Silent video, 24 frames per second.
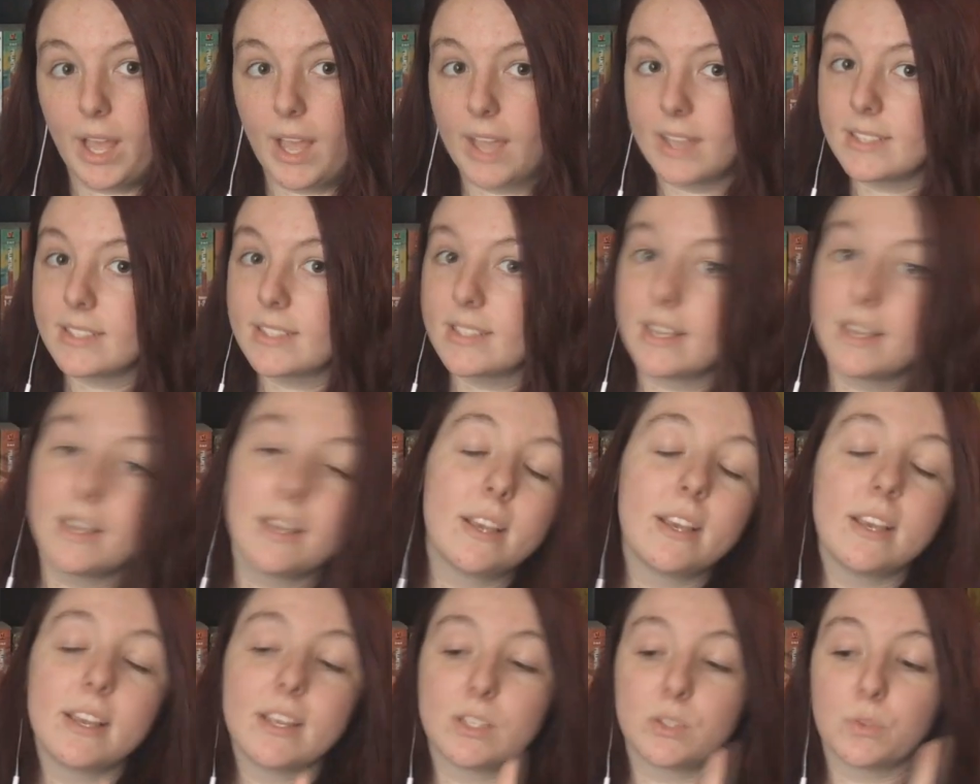I
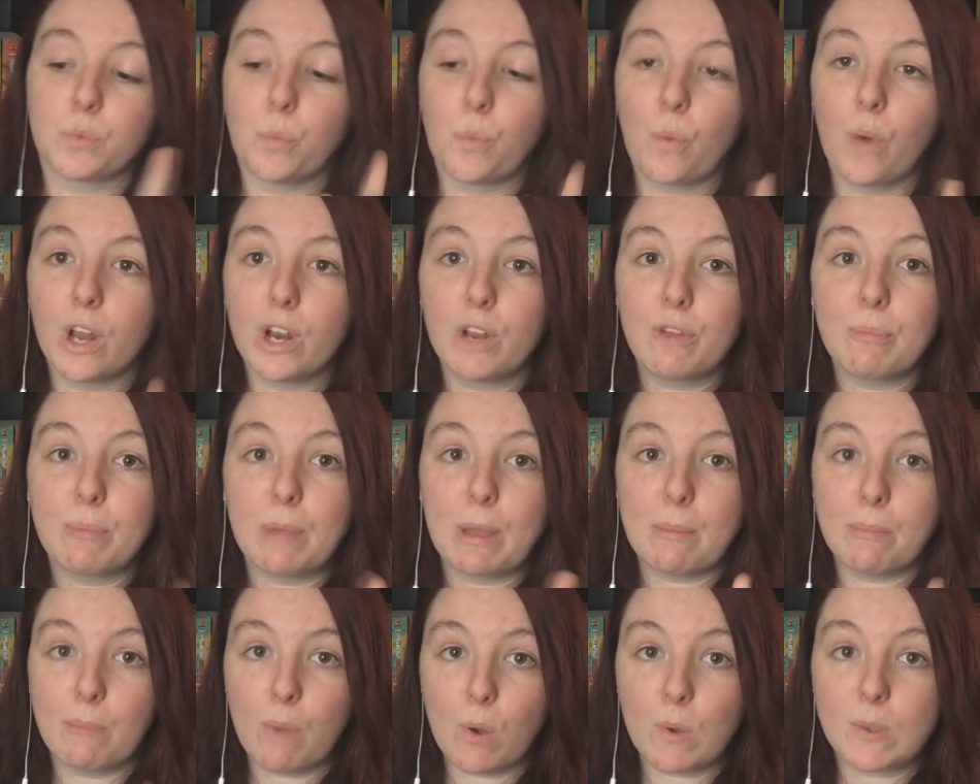say it's one of
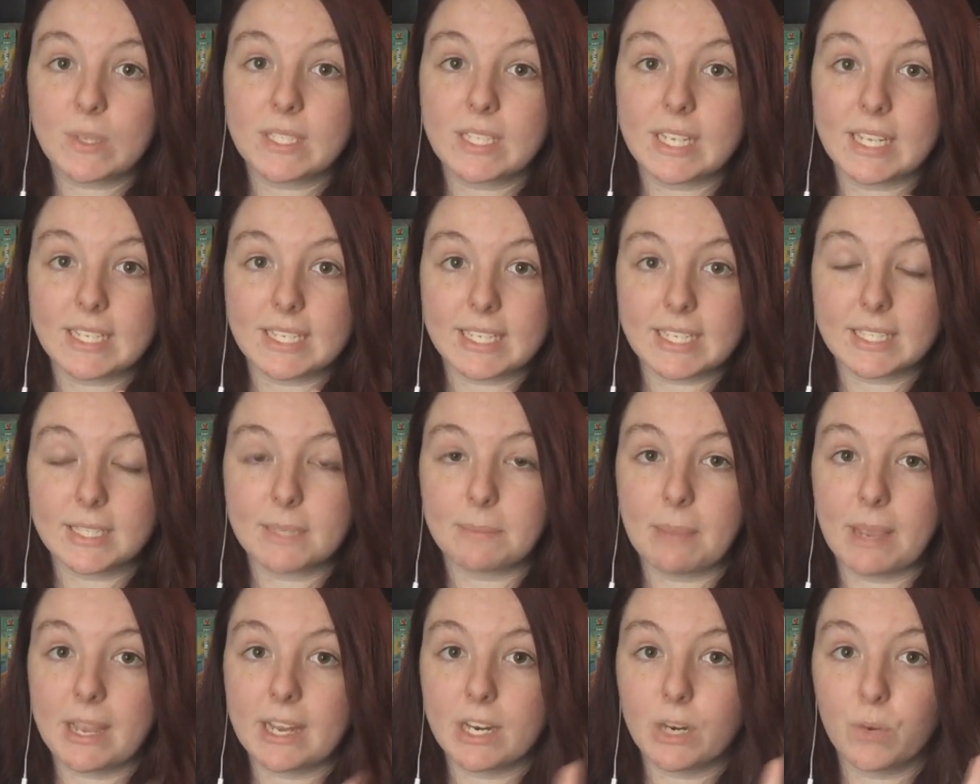my most
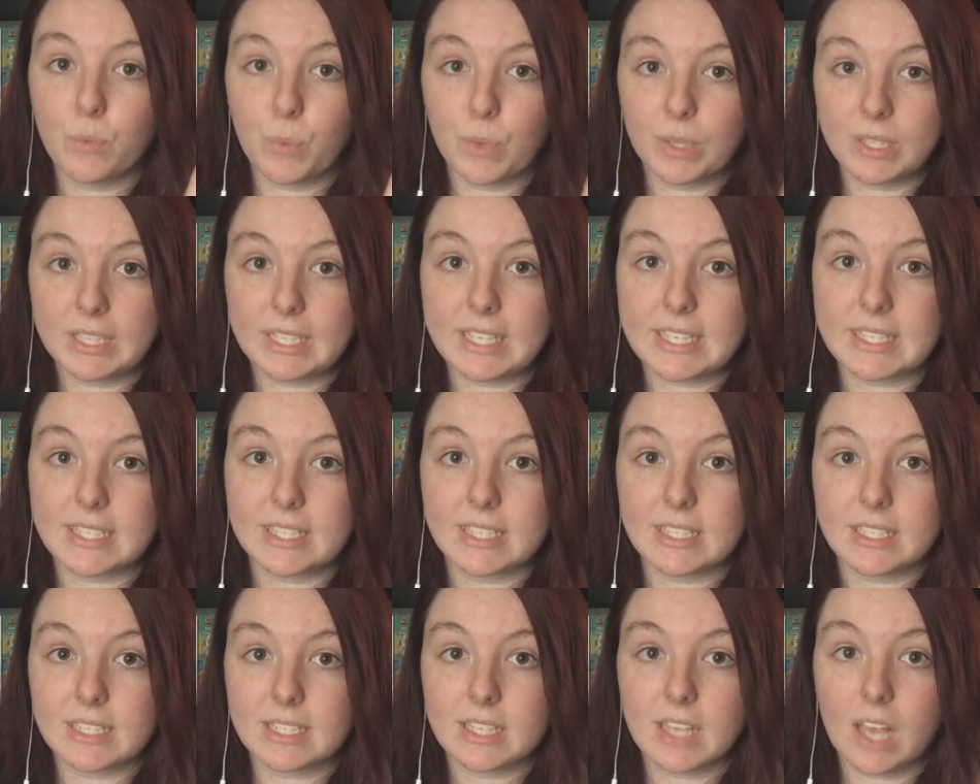anticipated
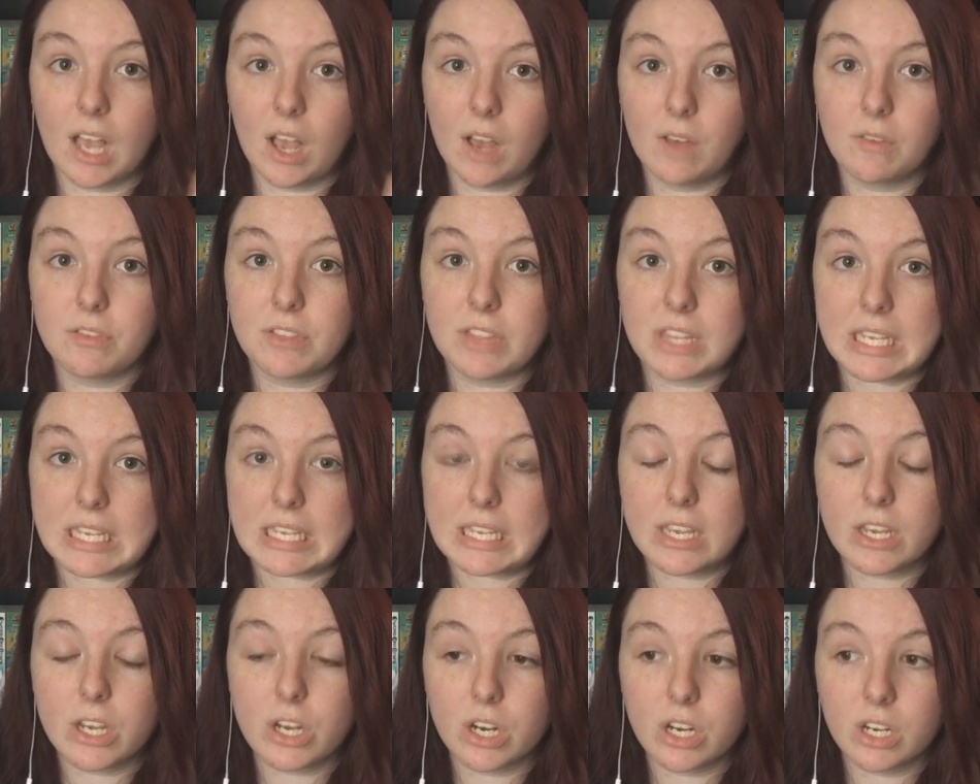releases of the
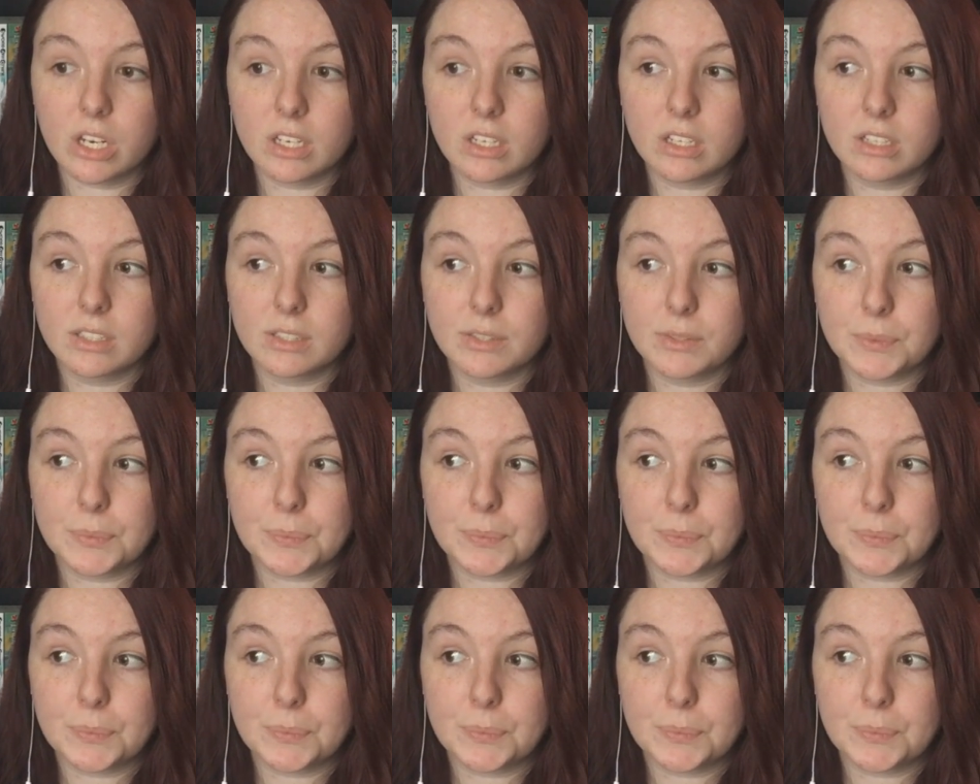year